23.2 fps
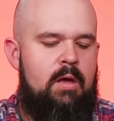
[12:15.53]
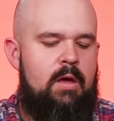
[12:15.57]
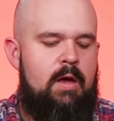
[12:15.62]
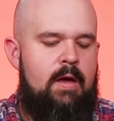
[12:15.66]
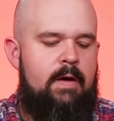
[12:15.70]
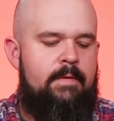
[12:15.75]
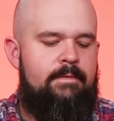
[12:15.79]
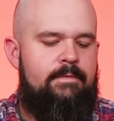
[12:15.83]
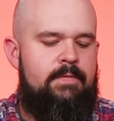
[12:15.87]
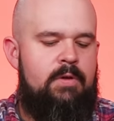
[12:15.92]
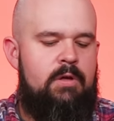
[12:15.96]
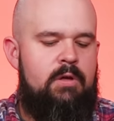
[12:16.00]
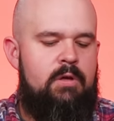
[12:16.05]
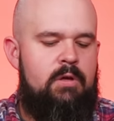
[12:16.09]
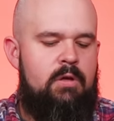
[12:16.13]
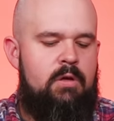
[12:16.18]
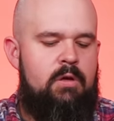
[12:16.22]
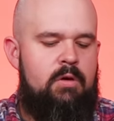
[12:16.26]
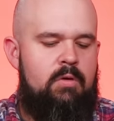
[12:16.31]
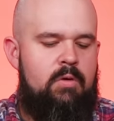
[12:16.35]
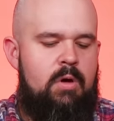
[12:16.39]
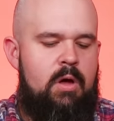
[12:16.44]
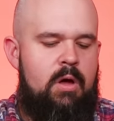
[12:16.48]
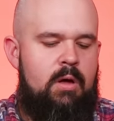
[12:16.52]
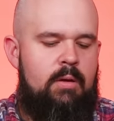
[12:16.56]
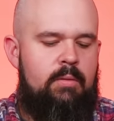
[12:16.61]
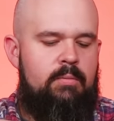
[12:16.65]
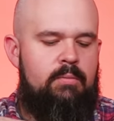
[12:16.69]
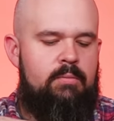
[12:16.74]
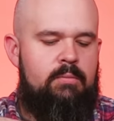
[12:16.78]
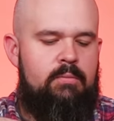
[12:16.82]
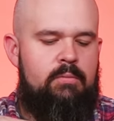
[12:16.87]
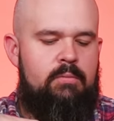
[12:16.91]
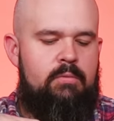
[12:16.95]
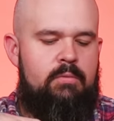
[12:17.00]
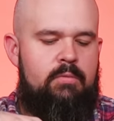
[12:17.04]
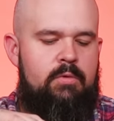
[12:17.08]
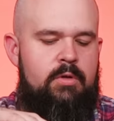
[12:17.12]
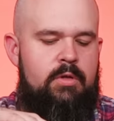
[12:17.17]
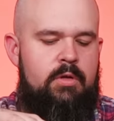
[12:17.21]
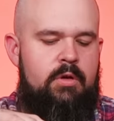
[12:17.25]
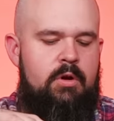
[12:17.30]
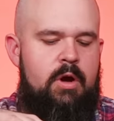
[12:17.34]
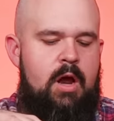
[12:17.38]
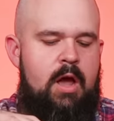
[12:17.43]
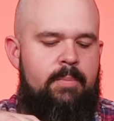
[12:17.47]
I fill you up
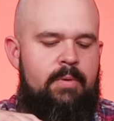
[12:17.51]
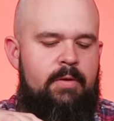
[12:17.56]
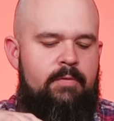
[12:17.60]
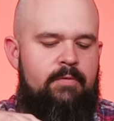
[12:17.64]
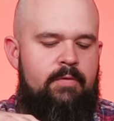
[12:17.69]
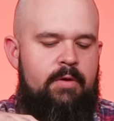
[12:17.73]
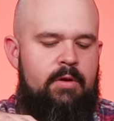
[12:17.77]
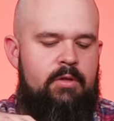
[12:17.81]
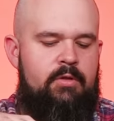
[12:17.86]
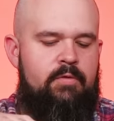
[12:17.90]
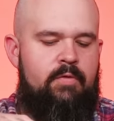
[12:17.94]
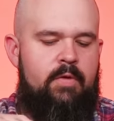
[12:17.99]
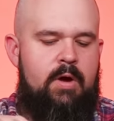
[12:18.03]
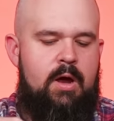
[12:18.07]
with crappy French